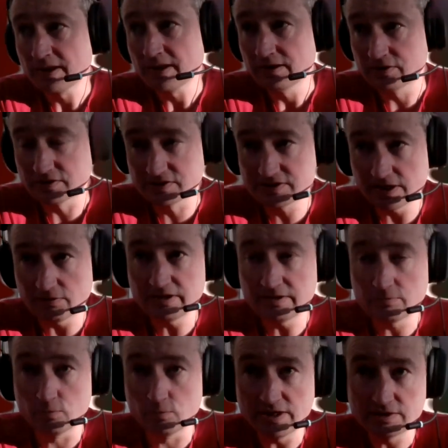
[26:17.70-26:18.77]
There's certainly,
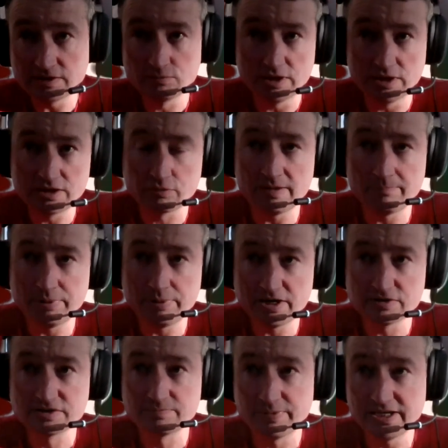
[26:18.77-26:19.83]
we create peer
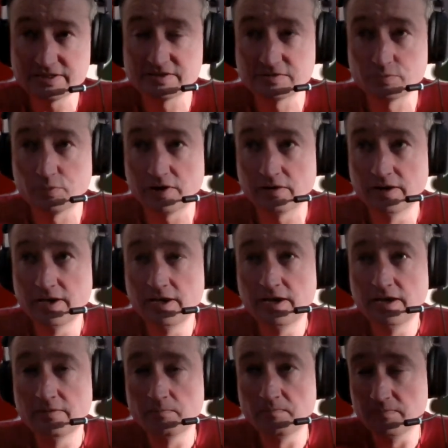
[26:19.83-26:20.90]
spaces where
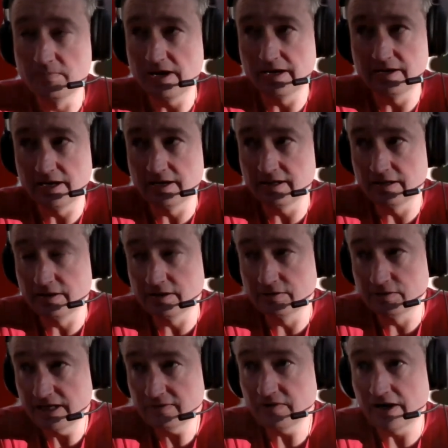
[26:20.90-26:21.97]
you
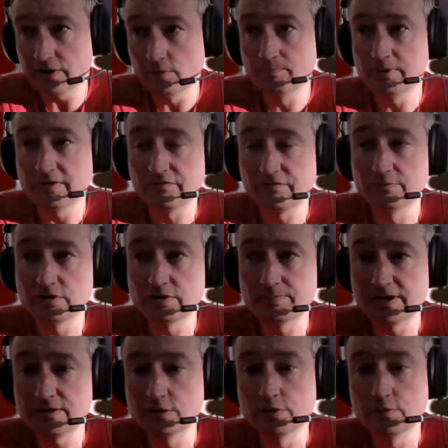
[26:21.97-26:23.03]
need that uplift from other
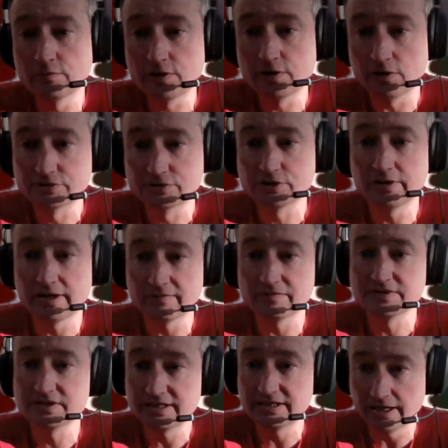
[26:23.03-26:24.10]
people who've gone through that and
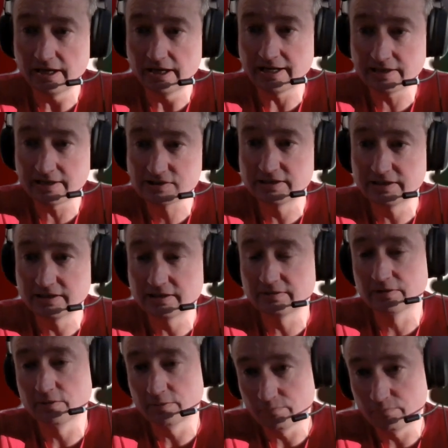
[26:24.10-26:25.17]
say, yeah, actually, you
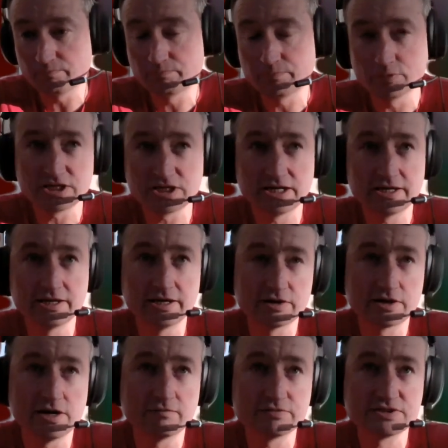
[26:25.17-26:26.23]
know, both Shelley and I had a
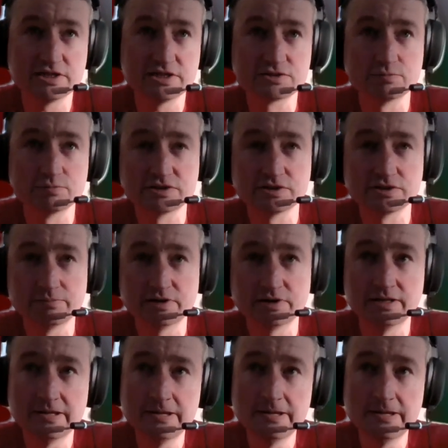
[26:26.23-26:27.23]
conversation with somebody